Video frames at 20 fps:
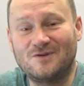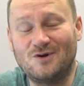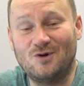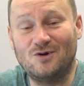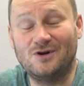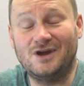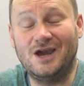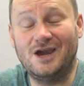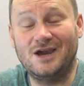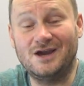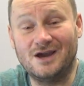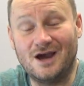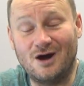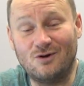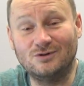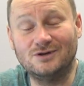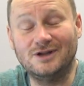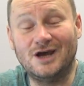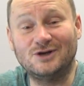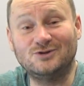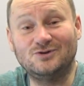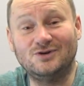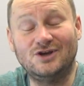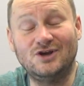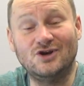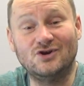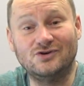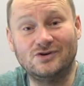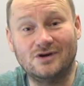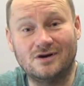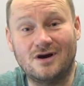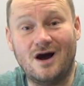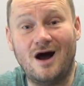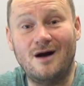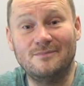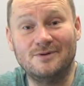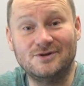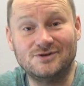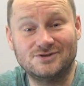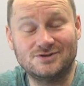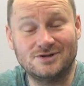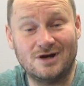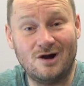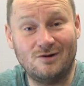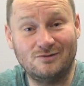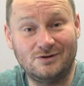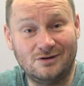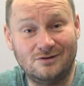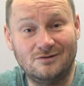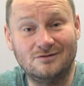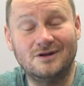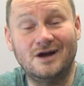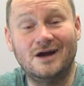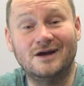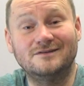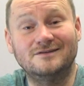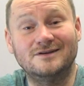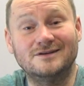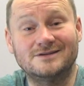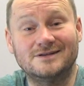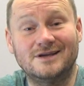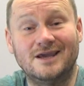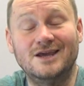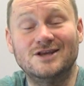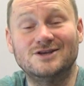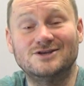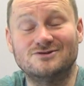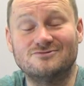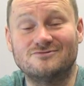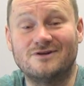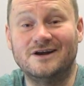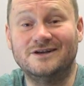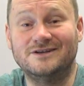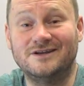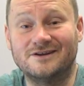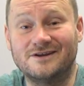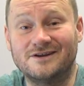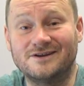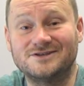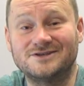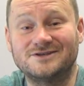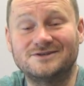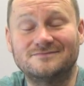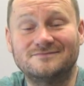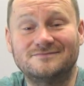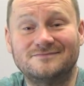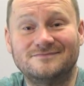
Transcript: Okay, I would like to hear your comments. How did you like these kids' writings?